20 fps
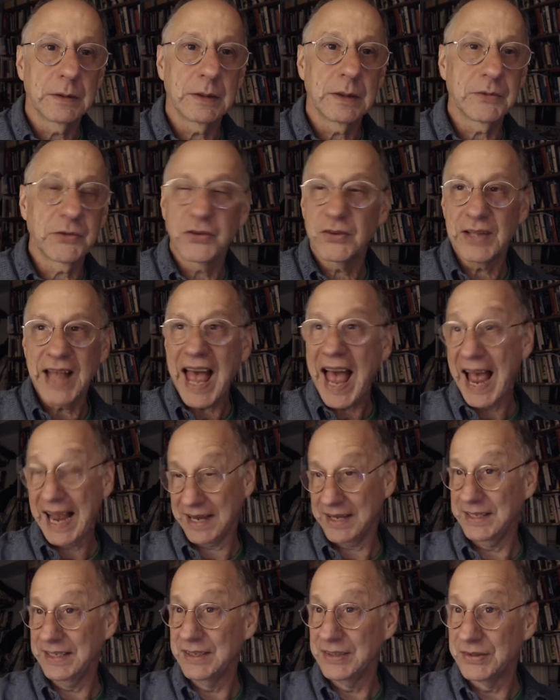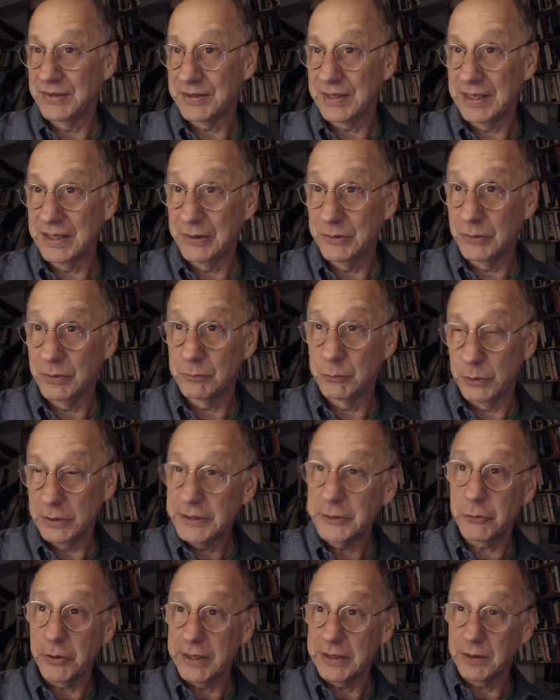Slack is a really
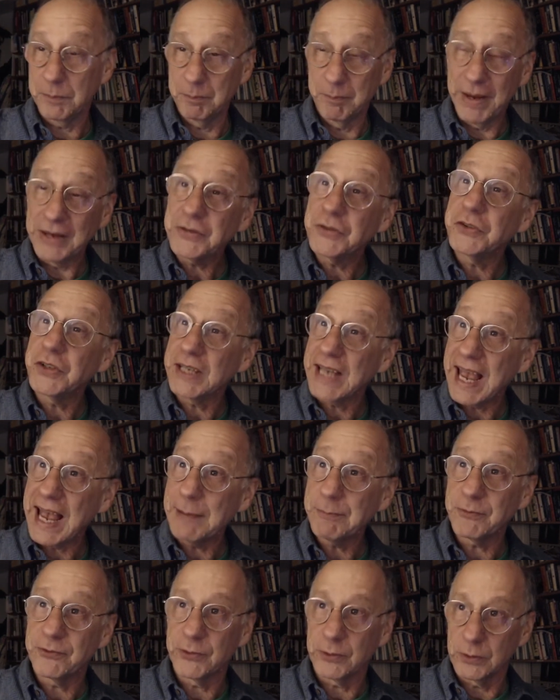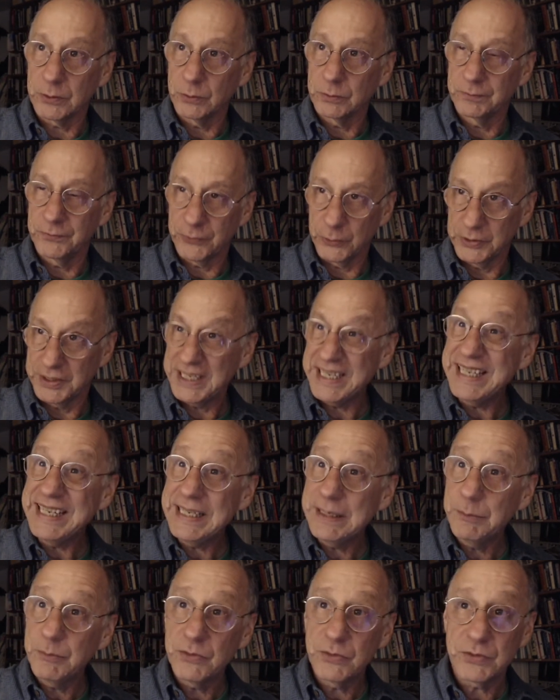great messaging app for
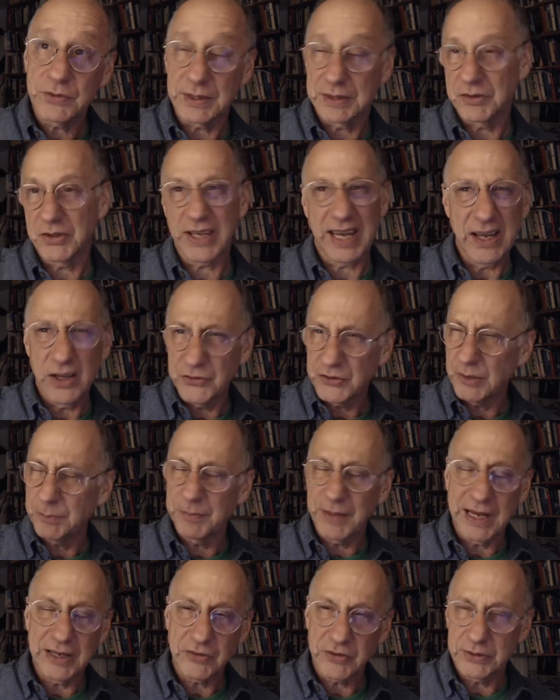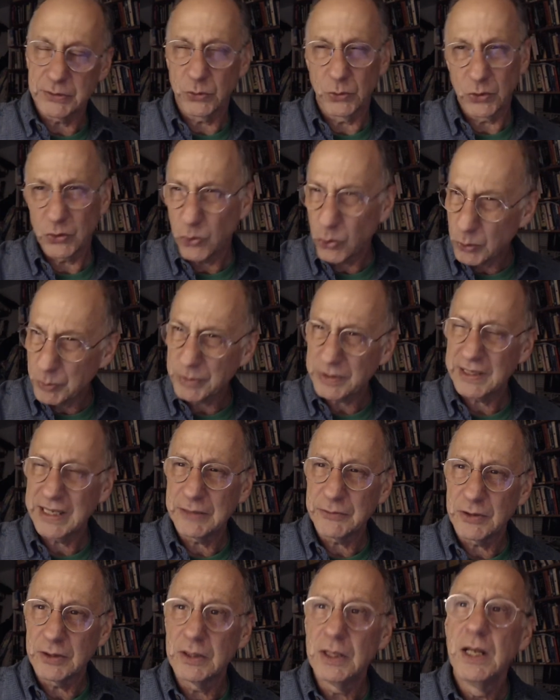teams. It scales up nicely to a corporate
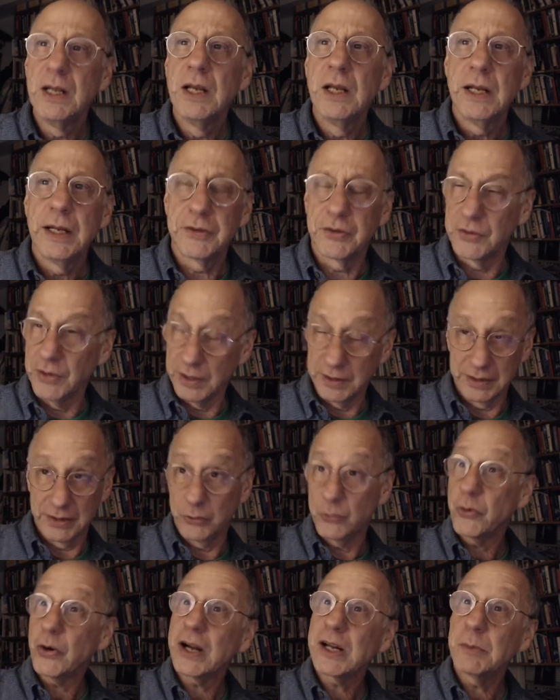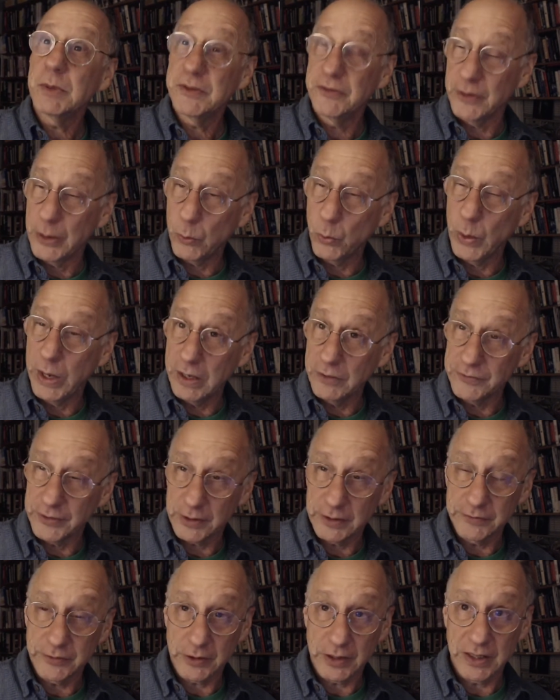level. It's done incredibly well
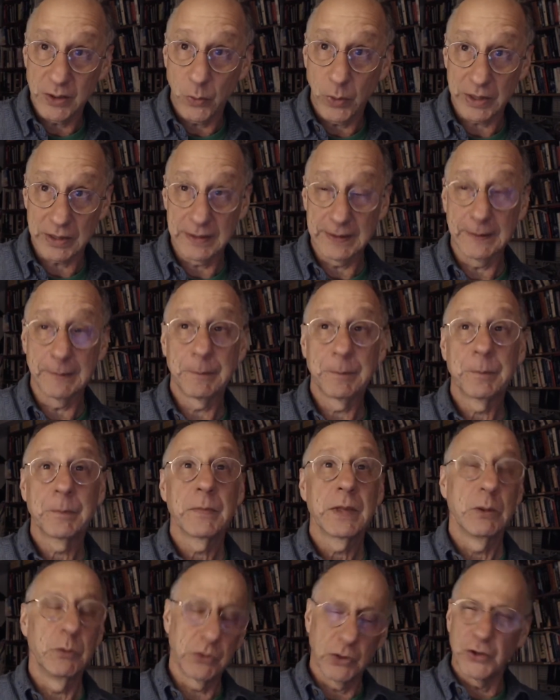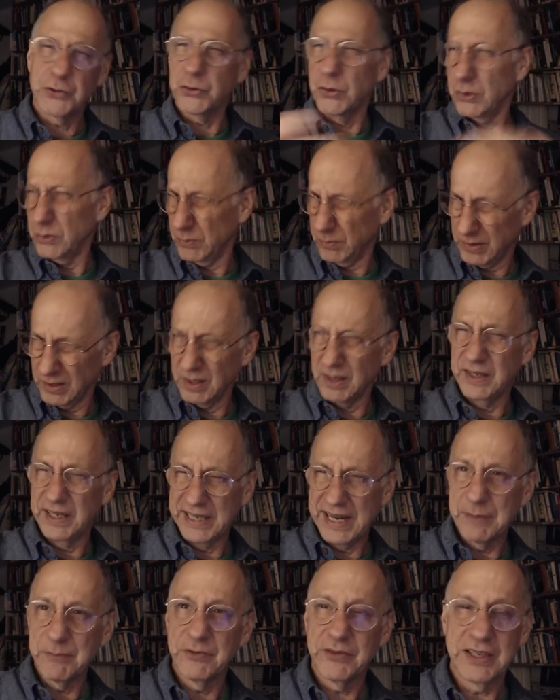very, very quickly. It was also
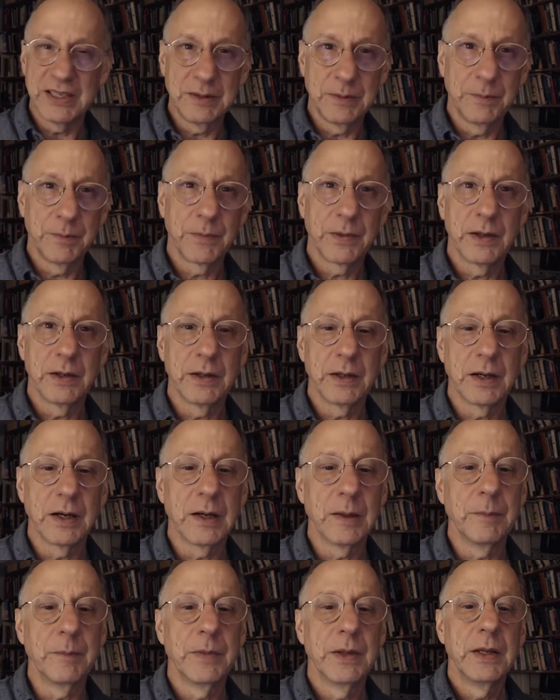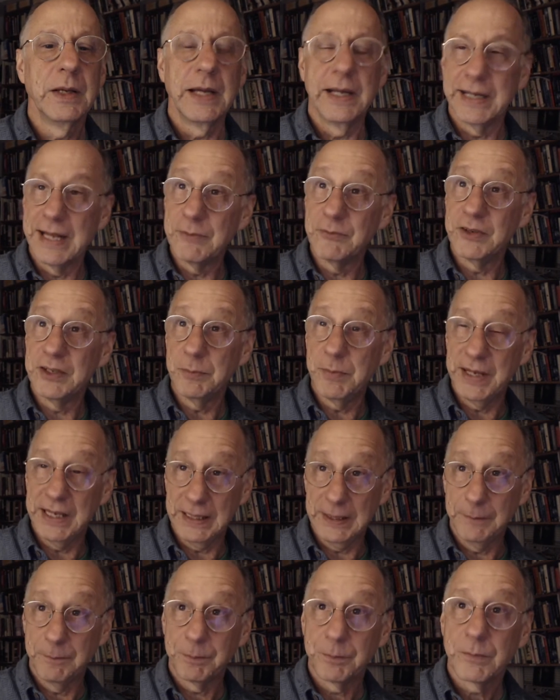an
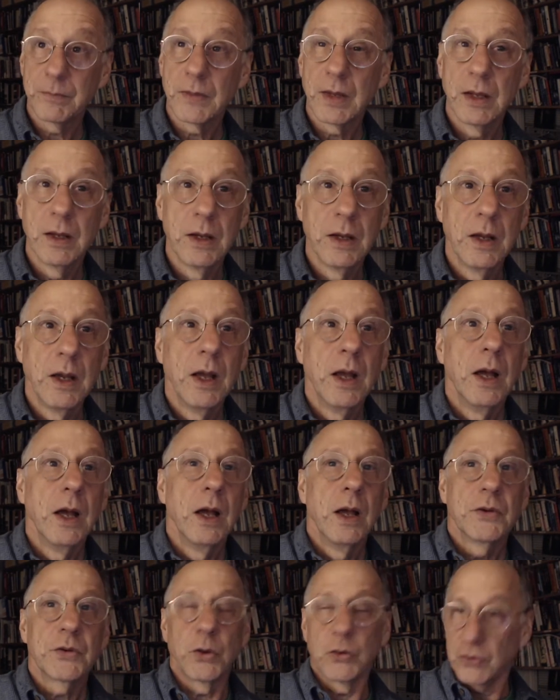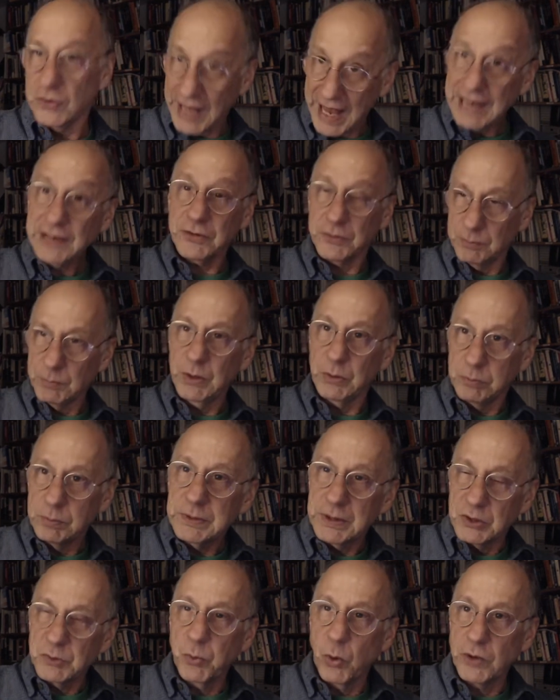MVP. So Slack's, you know,
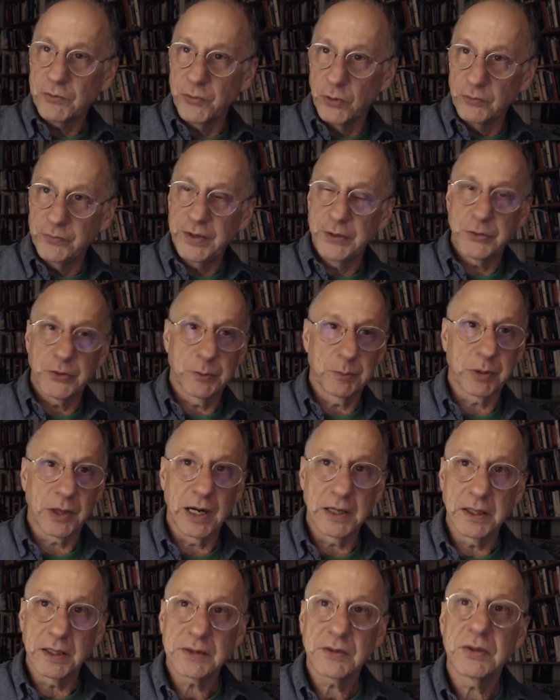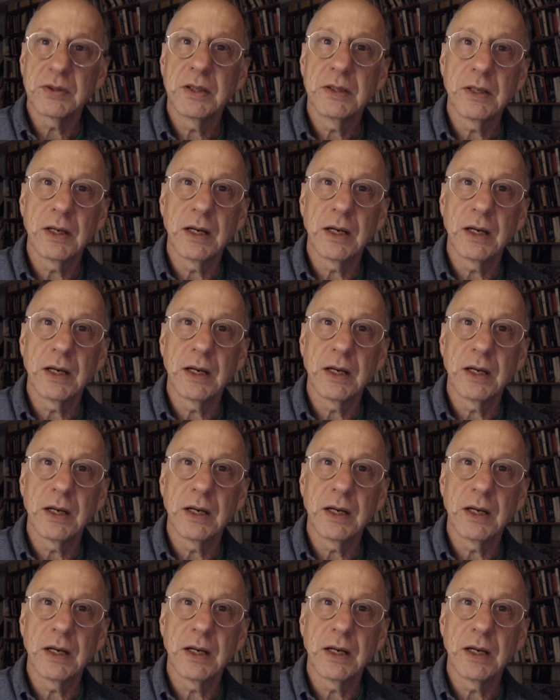at this point, full-featured product.